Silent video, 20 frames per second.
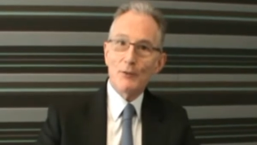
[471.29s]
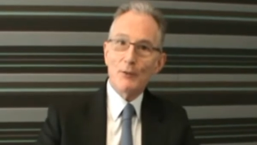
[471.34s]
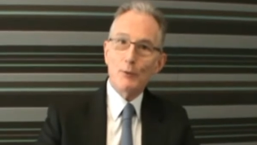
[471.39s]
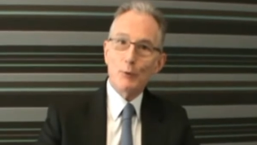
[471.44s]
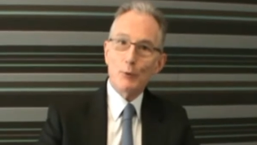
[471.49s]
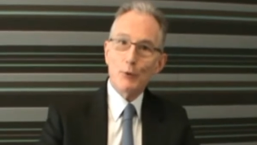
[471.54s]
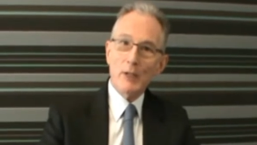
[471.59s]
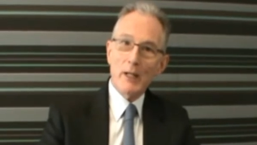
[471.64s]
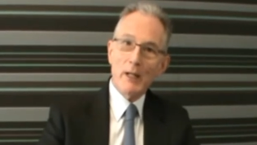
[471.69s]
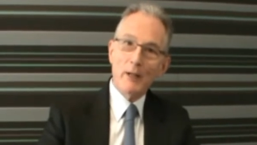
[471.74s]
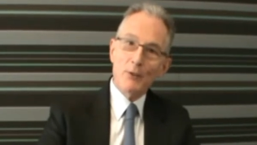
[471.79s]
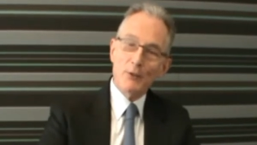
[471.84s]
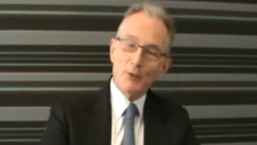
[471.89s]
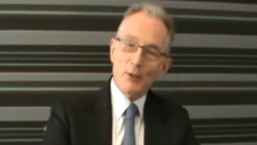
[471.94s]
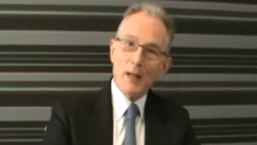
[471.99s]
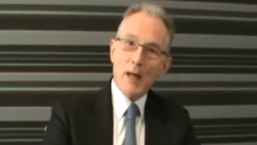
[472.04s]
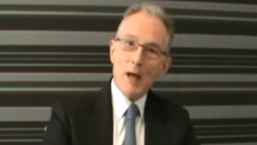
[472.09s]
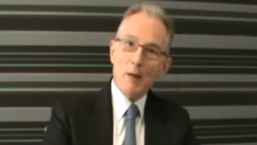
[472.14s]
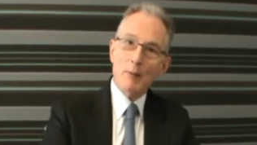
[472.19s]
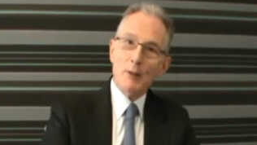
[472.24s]
So you
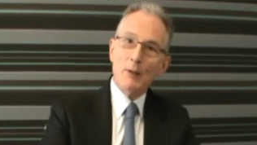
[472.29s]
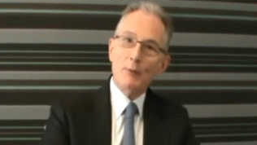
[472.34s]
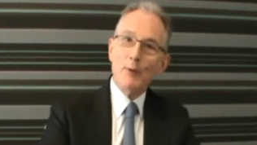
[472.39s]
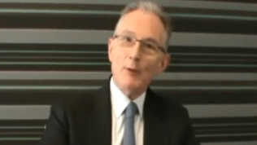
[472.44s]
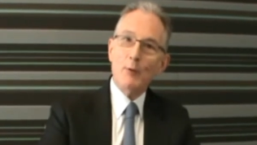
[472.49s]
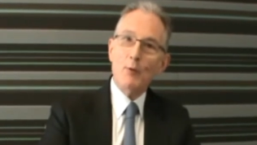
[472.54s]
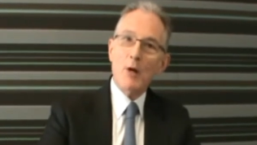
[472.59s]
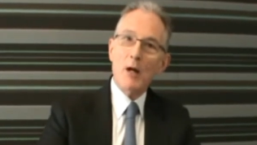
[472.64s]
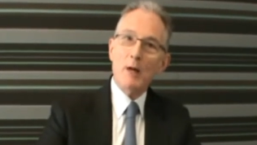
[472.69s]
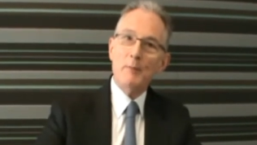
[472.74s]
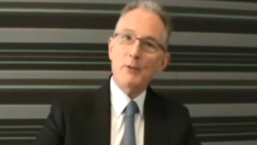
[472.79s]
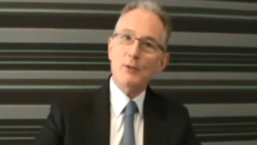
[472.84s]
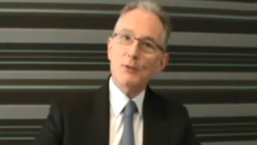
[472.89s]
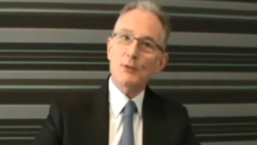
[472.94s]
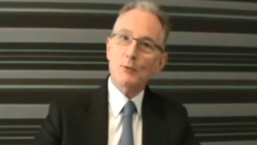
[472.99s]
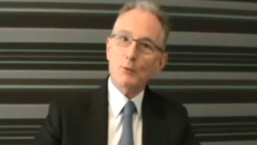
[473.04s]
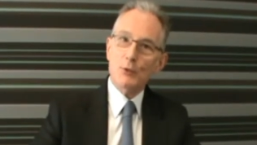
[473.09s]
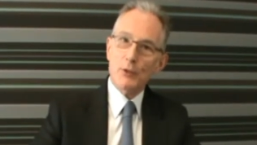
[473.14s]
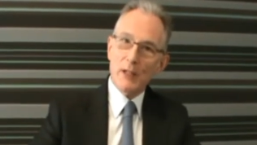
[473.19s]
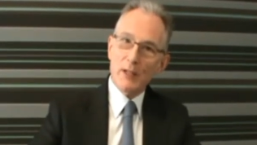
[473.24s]
change the capital
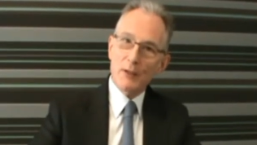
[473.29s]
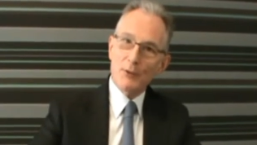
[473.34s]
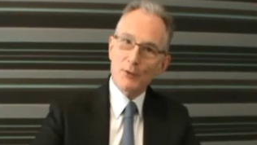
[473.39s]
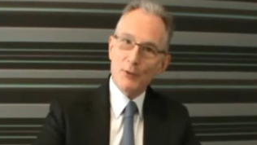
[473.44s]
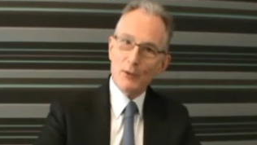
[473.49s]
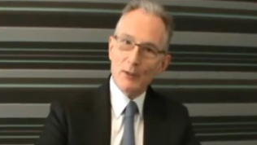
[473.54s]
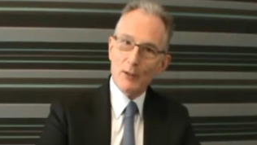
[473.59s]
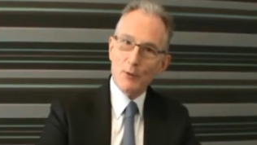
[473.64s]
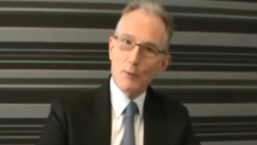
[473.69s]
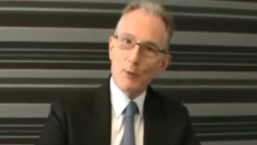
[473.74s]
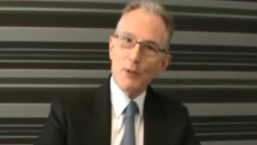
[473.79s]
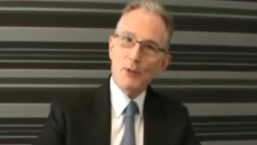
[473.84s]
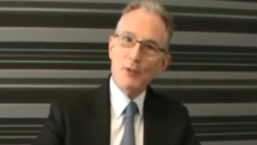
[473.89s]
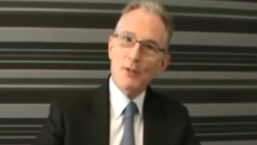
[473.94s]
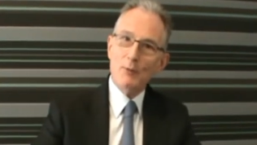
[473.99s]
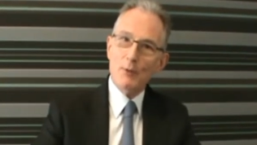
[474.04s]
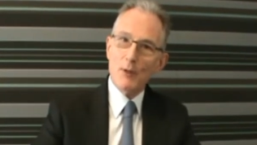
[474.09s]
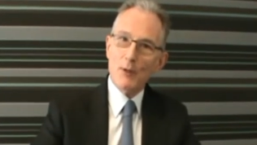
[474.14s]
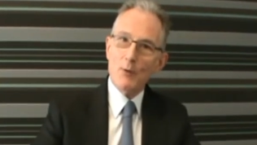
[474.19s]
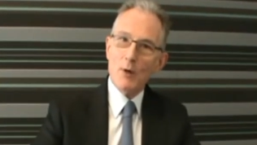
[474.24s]
requirements, you change the
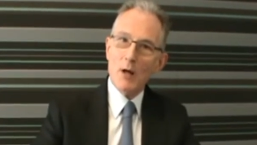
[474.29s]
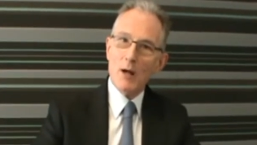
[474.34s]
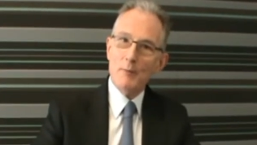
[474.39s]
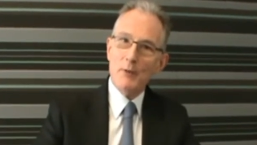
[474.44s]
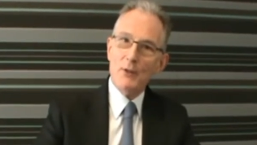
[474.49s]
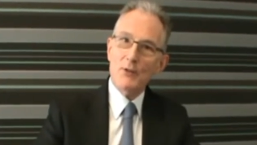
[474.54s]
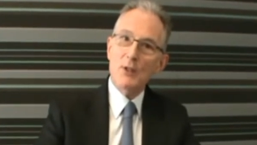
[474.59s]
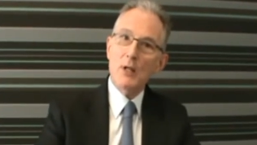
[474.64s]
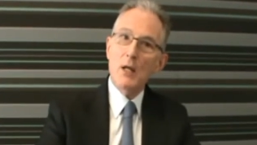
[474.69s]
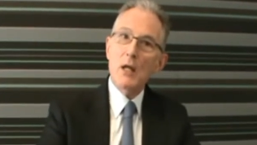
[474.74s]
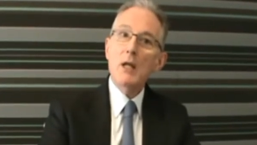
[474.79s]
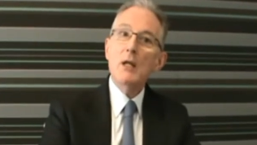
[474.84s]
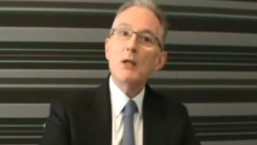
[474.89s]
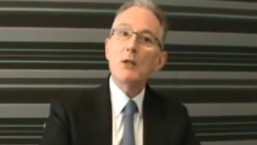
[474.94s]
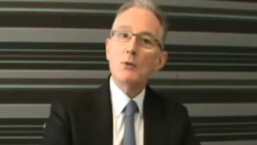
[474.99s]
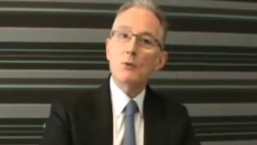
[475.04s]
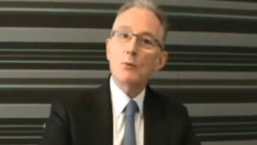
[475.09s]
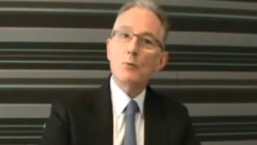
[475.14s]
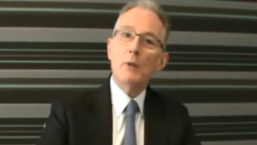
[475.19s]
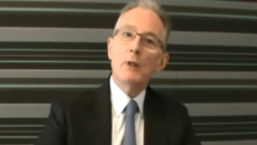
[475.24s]
liquidity requirements,
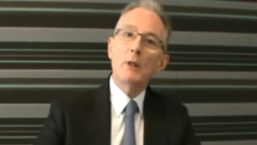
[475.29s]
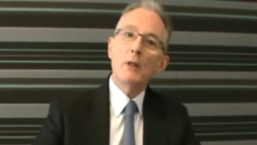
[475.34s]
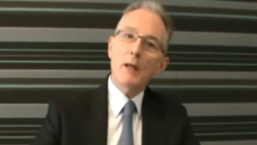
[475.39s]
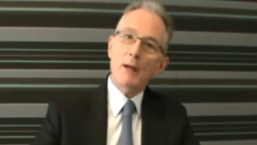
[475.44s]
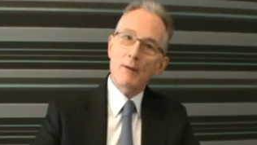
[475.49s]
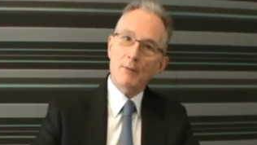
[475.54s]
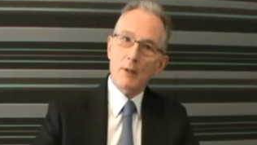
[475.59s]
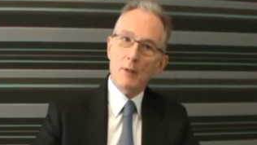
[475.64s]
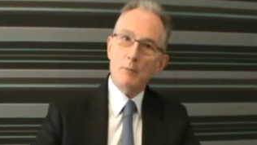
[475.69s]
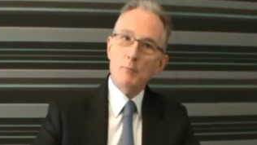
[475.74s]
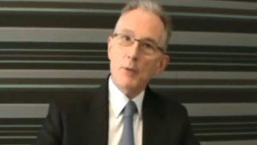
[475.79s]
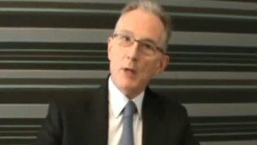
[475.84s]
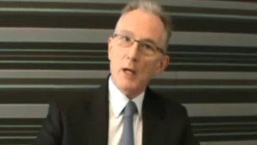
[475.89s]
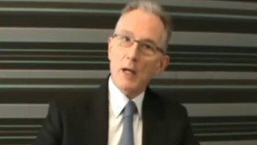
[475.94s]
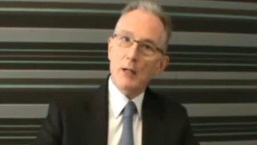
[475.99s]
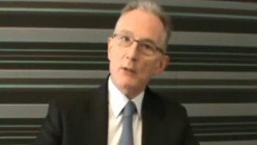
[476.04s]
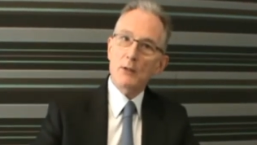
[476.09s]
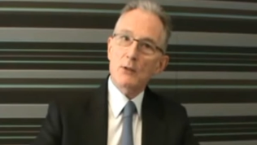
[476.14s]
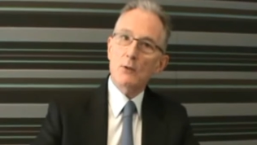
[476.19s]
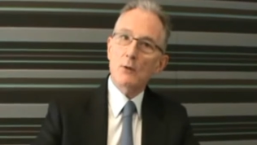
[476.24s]
you will have an
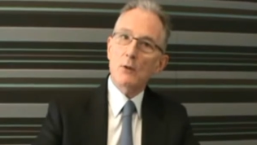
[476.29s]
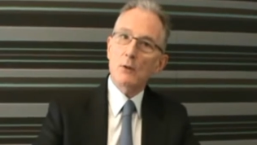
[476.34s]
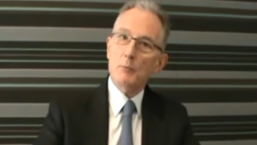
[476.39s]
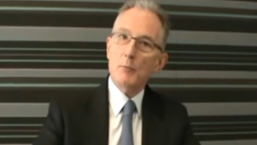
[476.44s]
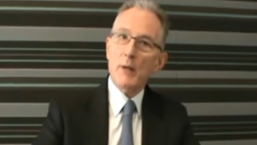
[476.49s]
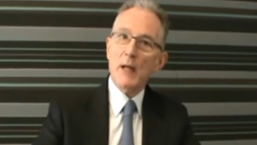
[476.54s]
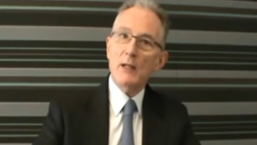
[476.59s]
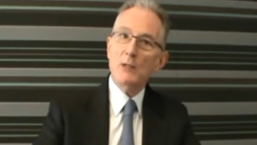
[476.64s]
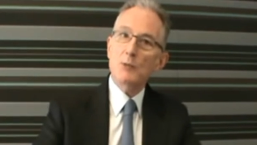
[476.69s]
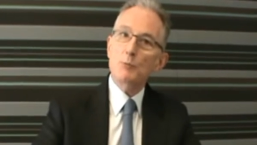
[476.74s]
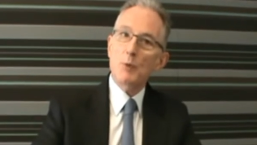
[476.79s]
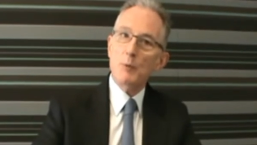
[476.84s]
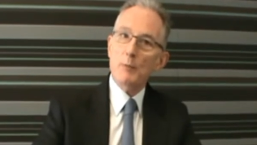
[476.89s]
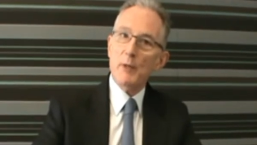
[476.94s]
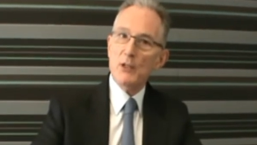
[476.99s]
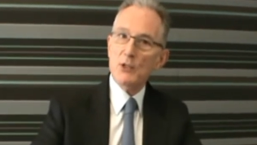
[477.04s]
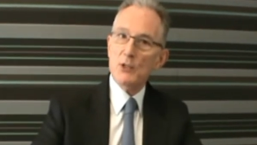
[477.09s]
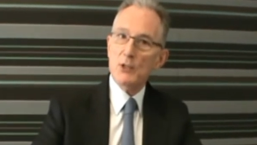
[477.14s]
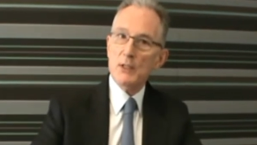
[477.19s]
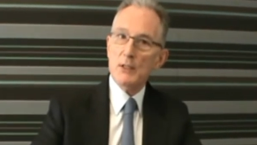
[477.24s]
impact on banks'
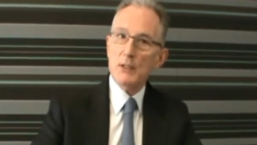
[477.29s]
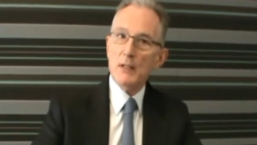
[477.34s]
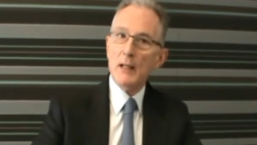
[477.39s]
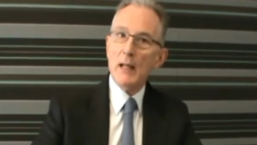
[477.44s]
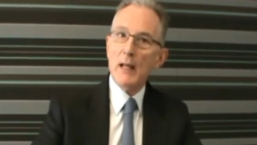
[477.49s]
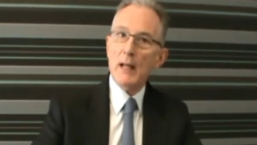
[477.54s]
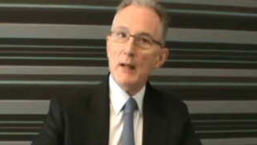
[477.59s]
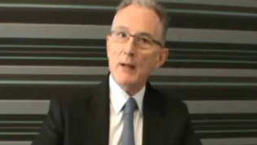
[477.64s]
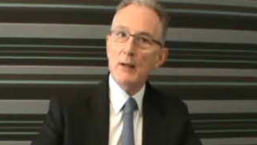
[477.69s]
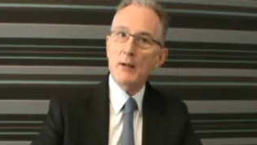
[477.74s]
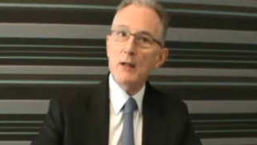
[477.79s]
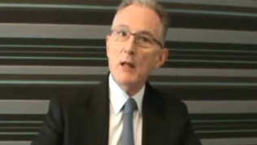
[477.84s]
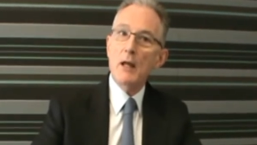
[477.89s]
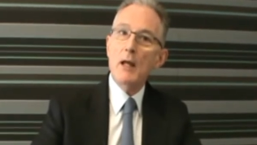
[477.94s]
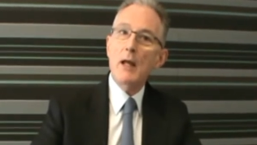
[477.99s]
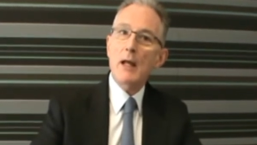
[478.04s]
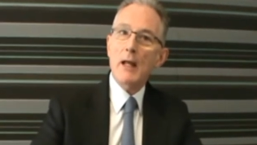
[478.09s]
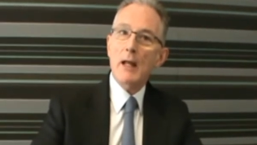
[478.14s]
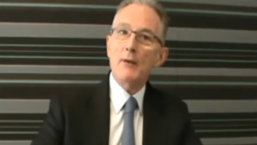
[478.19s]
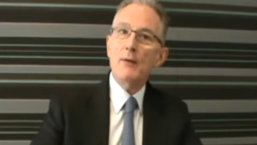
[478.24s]
propensity to lend
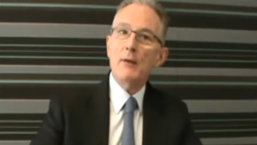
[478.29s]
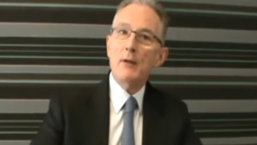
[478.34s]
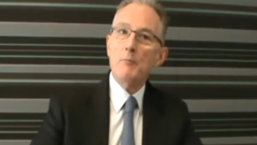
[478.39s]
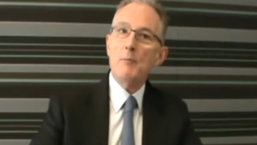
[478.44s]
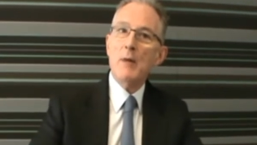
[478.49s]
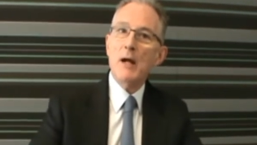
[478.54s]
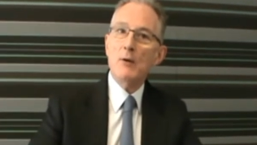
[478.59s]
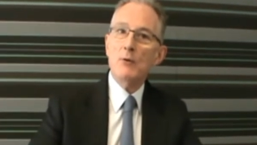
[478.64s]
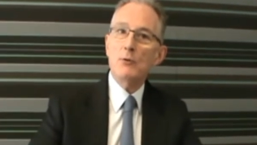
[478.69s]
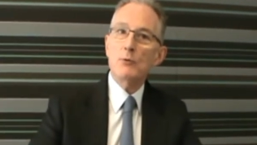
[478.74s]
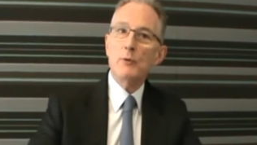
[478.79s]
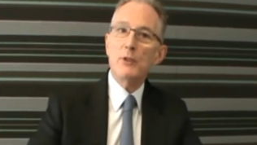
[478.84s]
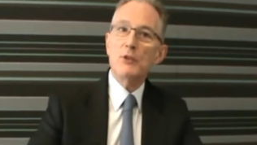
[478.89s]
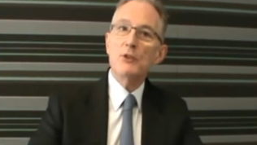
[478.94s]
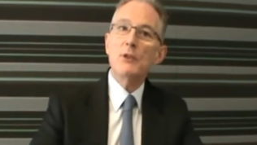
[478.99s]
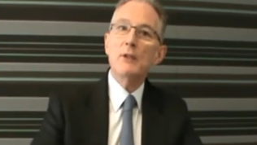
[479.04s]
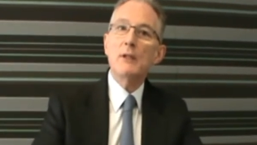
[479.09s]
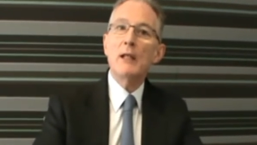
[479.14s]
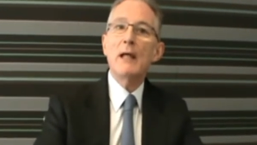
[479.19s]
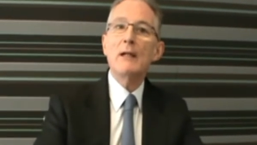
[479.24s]
and the amount
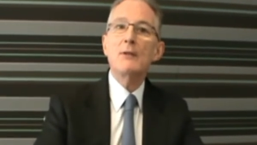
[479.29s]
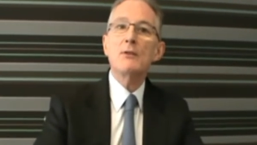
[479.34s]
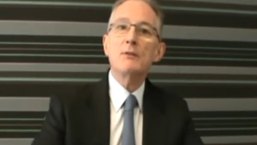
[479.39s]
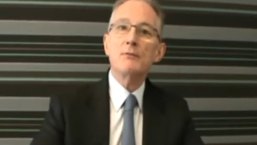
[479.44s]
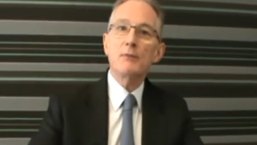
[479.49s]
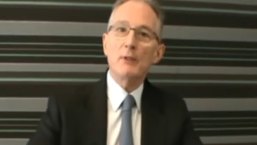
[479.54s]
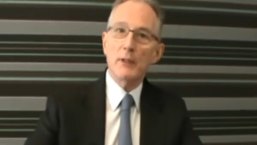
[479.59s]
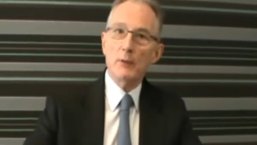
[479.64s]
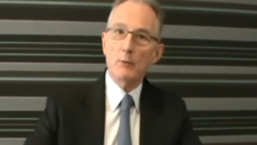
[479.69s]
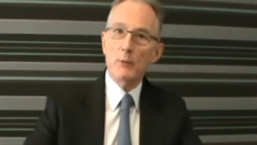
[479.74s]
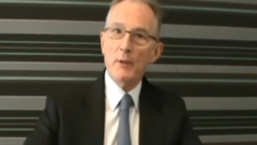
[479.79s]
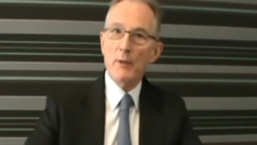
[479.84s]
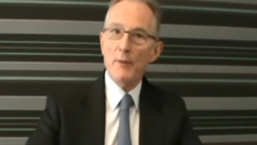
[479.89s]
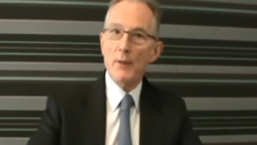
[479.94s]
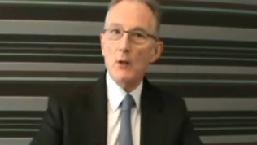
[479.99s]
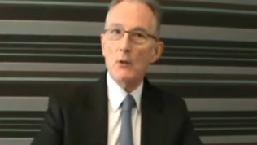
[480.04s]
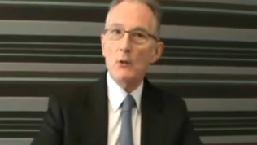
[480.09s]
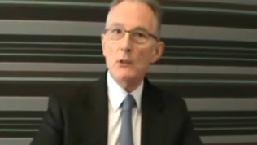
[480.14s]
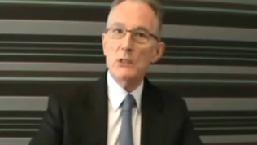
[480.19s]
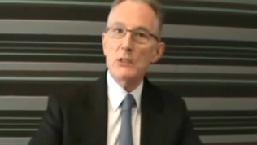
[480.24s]
which collectively
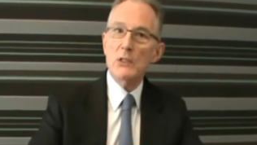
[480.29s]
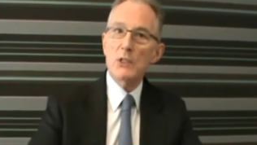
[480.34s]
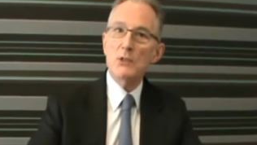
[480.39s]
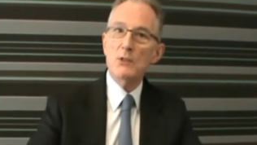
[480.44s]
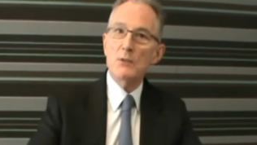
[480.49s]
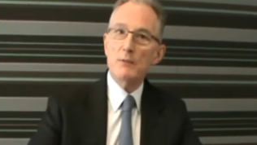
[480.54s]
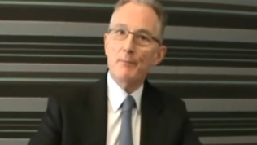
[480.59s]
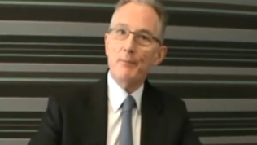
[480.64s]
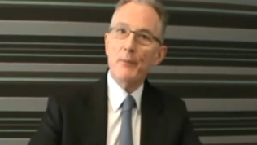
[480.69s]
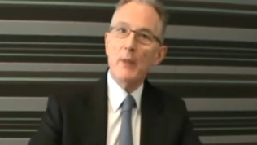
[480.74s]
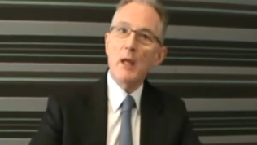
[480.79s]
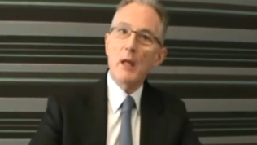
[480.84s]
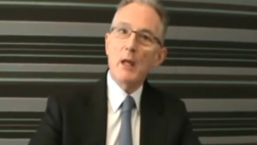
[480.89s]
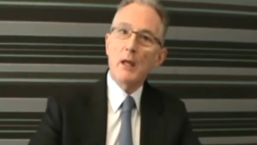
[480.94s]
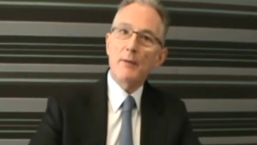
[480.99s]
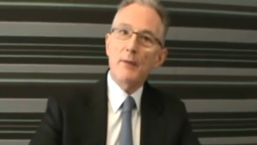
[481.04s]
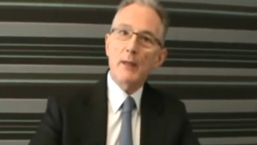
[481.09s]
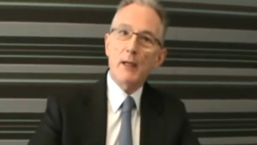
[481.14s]
within the whole system